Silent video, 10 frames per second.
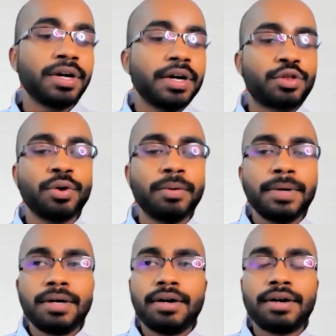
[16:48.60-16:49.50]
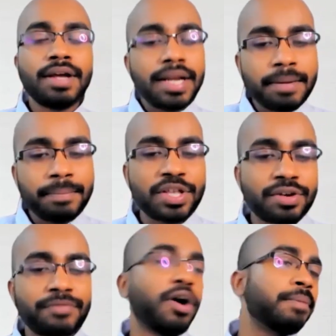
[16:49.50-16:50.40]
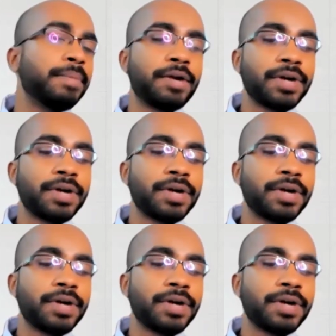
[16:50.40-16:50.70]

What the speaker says: So really amazing format.